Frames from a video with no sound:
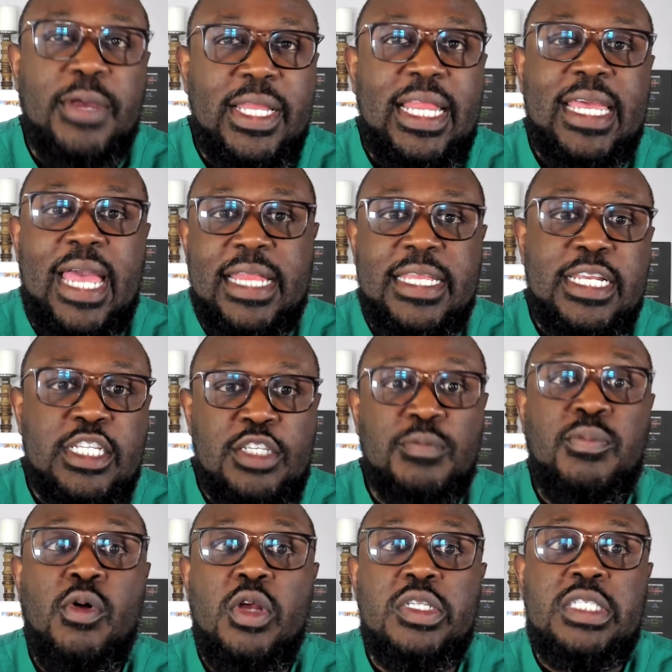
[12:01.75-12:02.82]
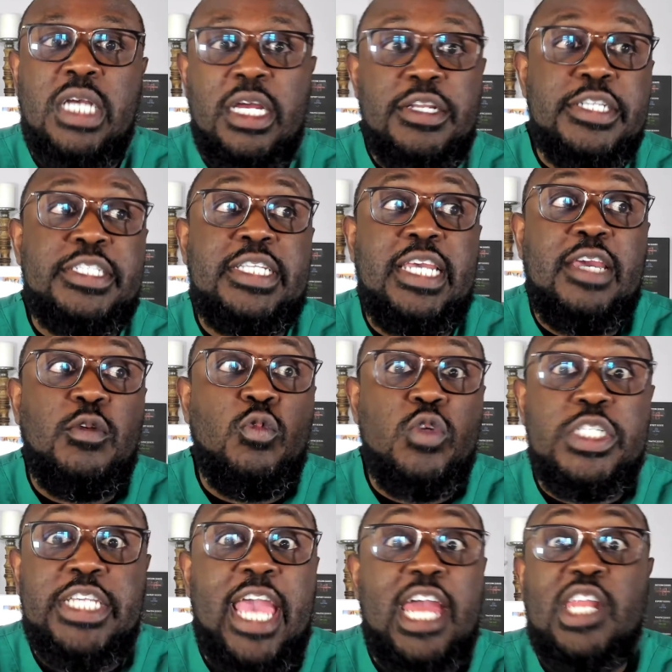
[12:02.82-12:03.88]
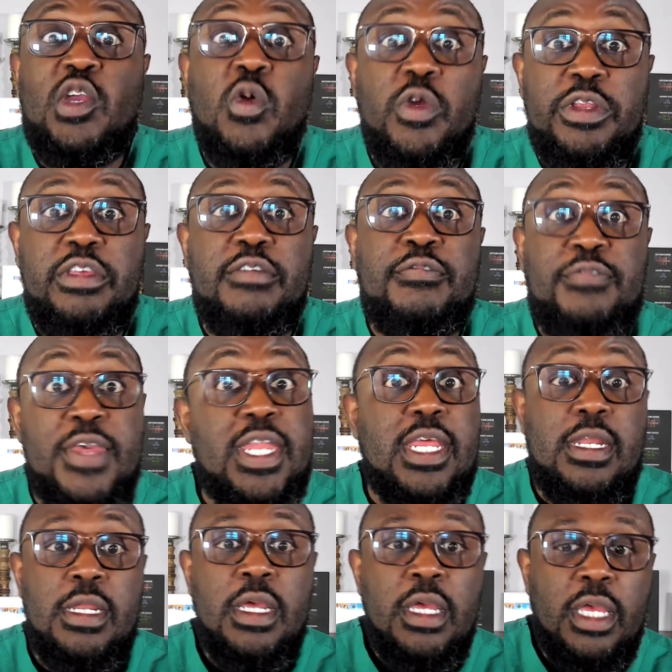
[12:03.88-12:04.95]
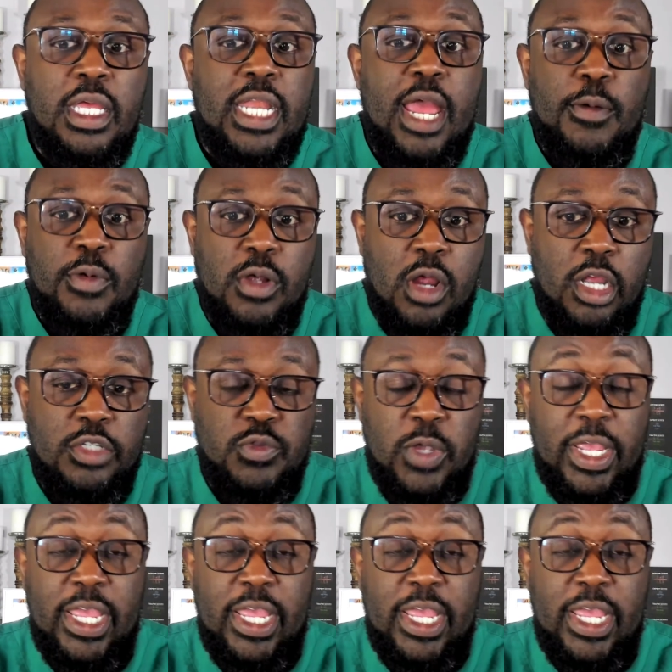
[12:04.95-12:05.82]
Like, I think it's important to understand which category you fit in that regards, right?